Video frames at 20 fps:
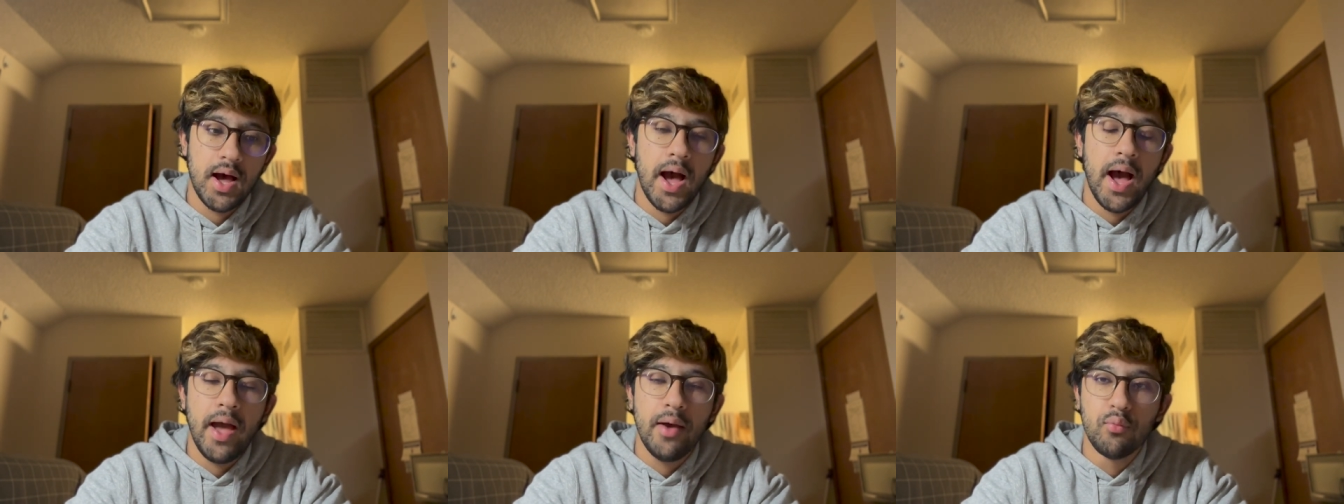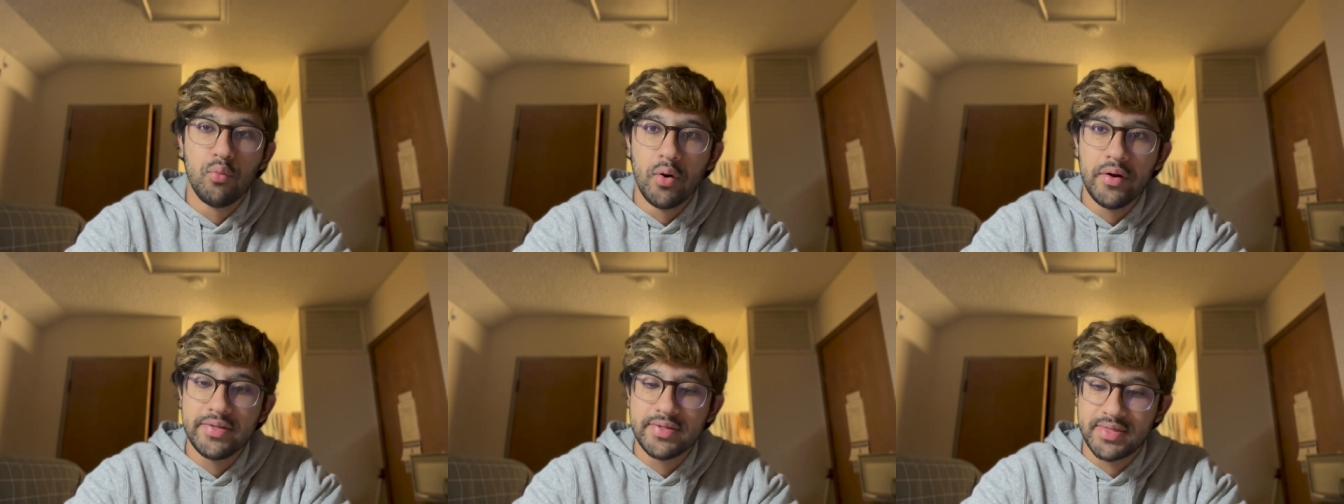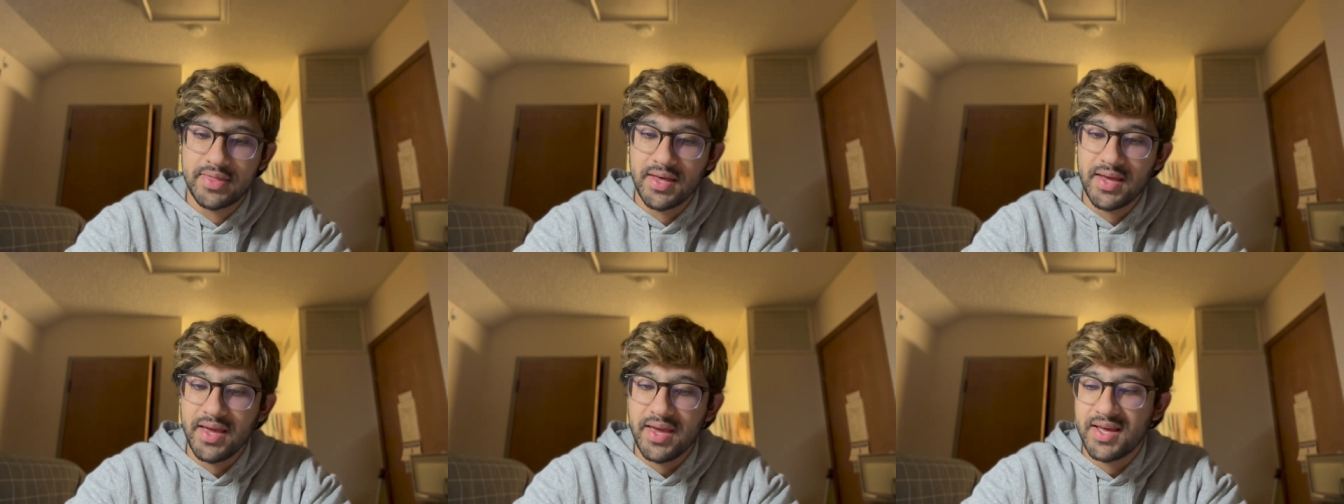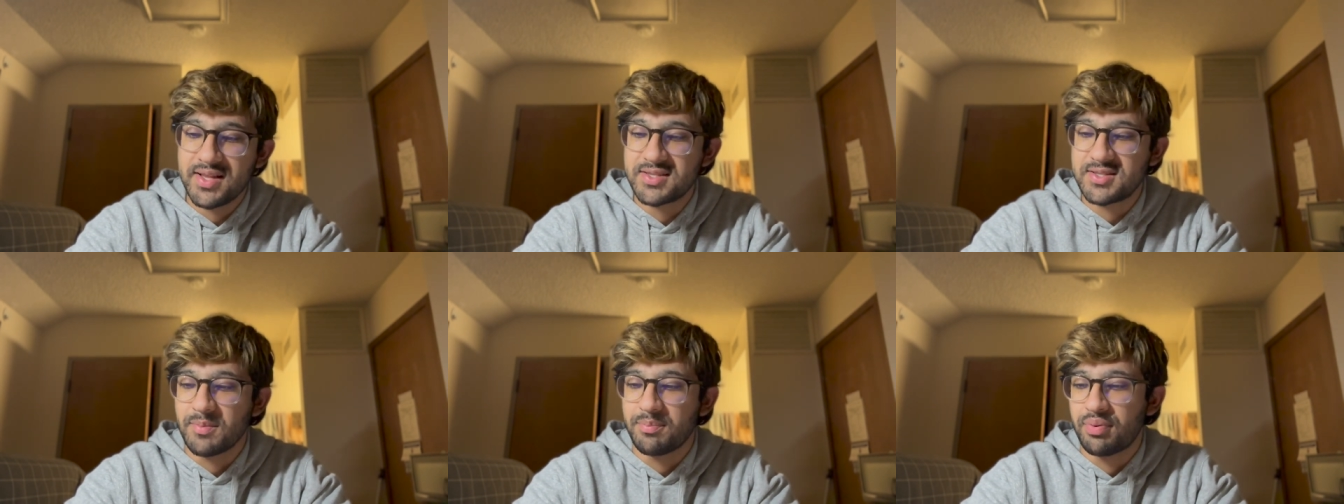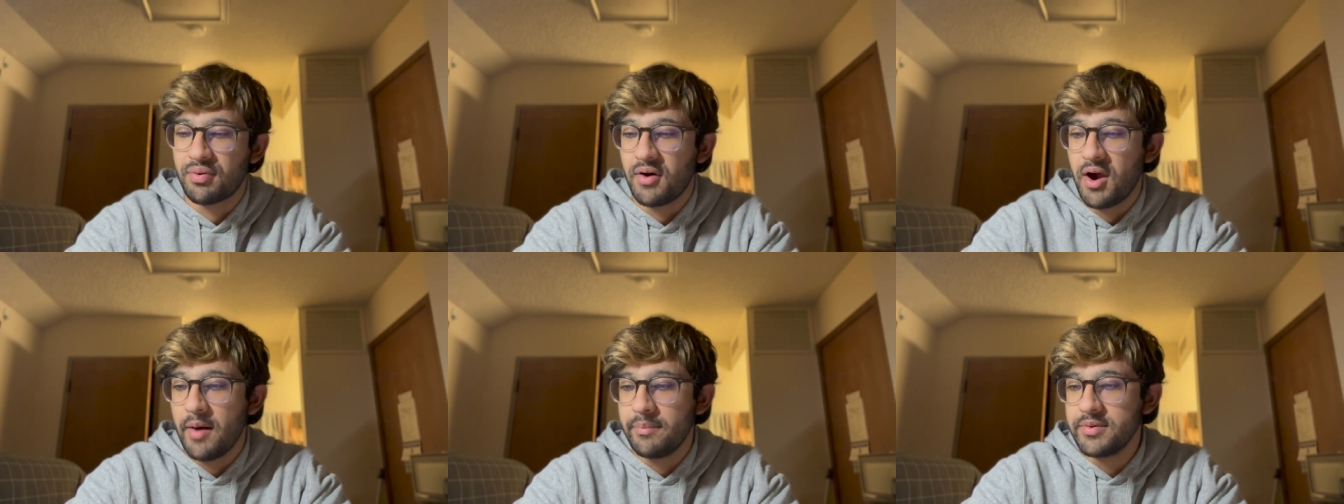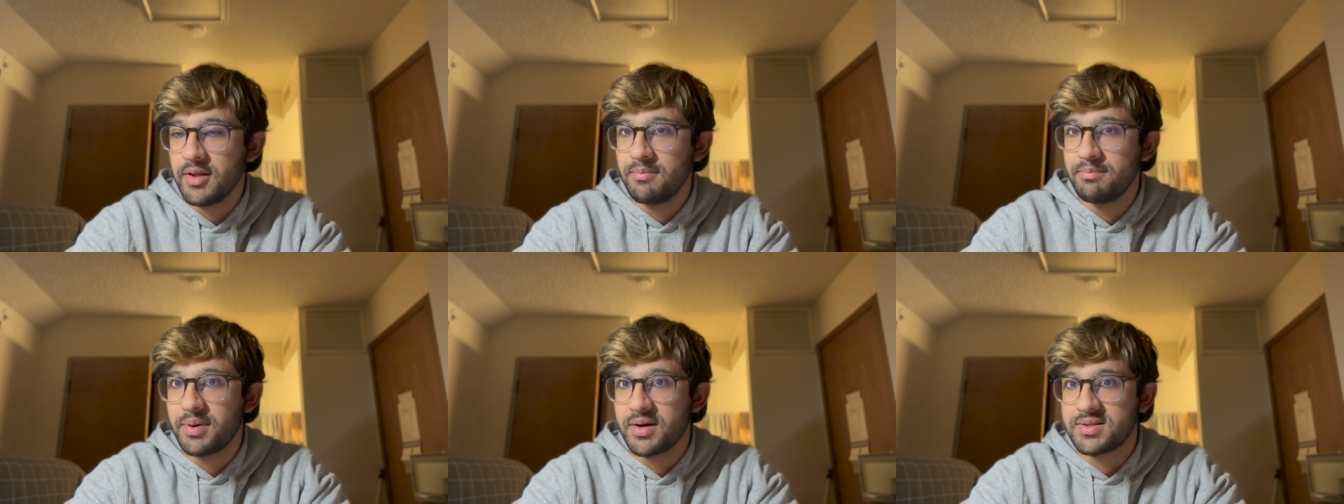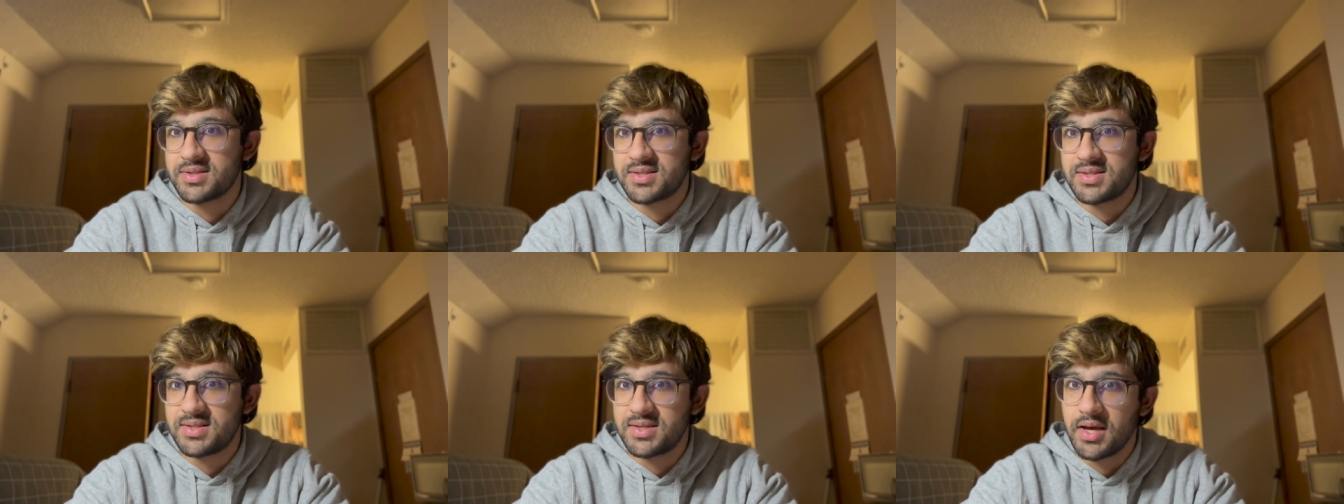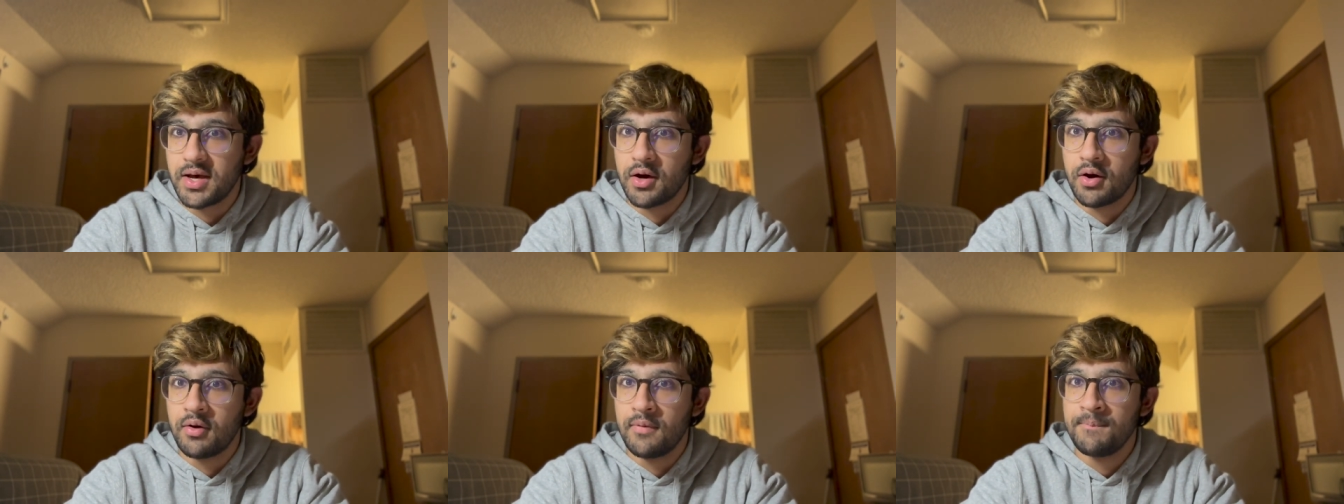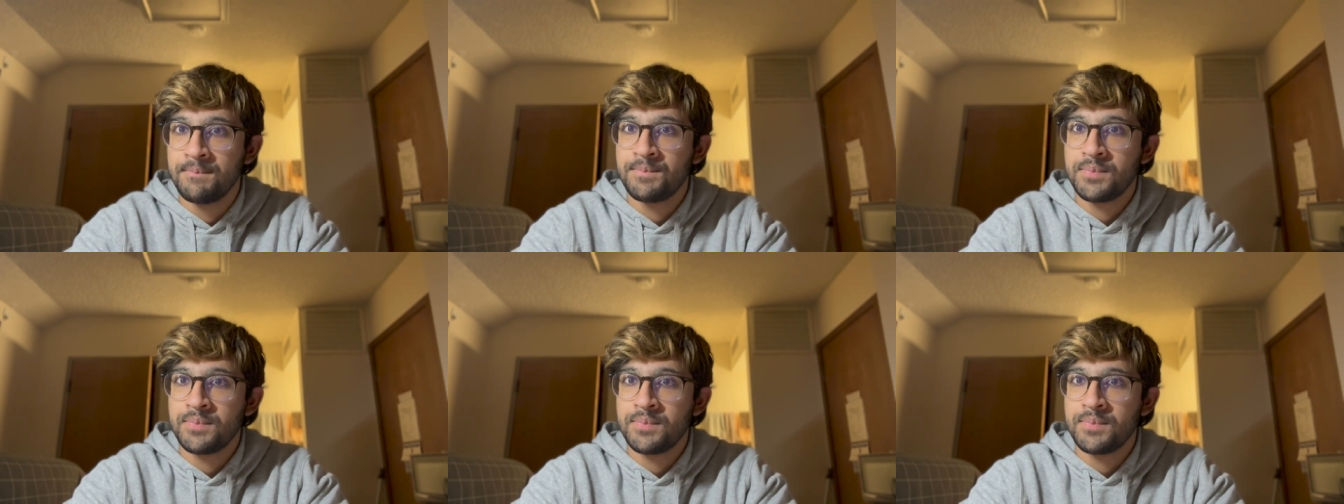I wouldn't think it's a problem, but still,